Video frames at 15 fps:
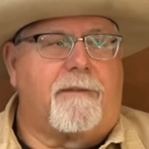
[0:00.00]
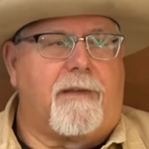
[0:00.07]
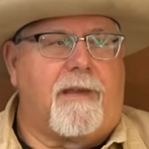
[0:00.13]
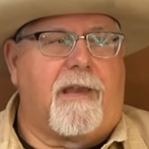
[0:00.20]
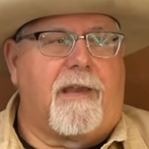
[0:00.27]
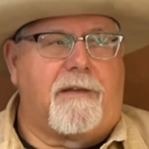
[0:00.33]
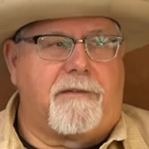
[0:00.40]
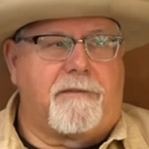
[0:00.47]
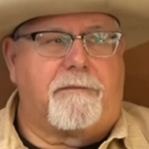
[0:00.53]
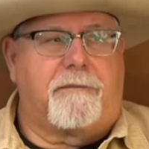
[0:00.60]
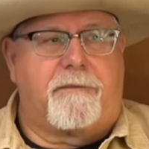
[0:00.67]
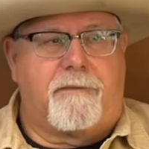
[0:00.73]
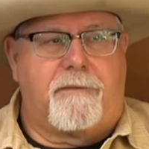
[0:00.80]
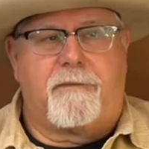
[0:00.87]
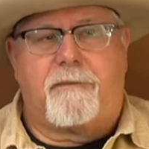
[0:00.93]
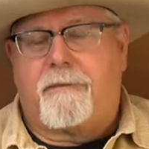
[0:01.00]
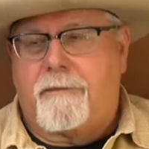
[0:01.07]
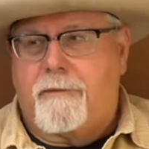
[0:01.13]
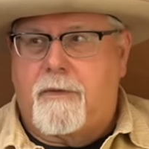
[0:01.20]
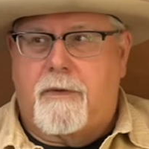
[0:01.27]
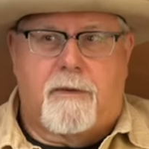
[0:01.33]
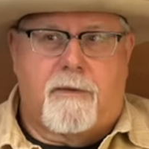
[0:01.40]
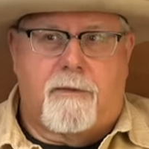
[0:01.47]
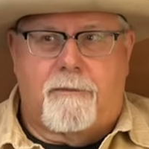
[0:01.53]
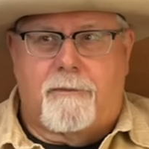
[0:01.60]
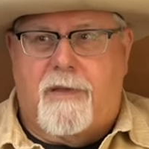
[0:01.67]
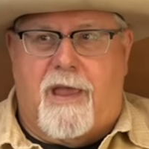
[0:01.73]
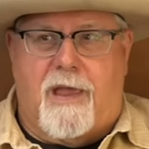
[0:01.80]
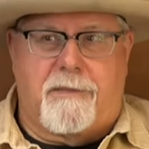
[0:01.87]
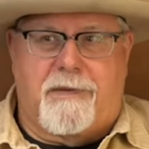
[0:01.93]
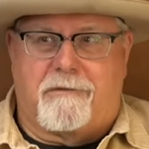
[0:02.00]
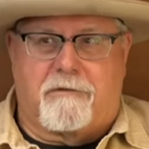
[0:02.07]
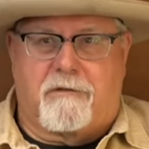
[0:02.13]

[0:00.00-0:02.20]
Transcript: And I mean,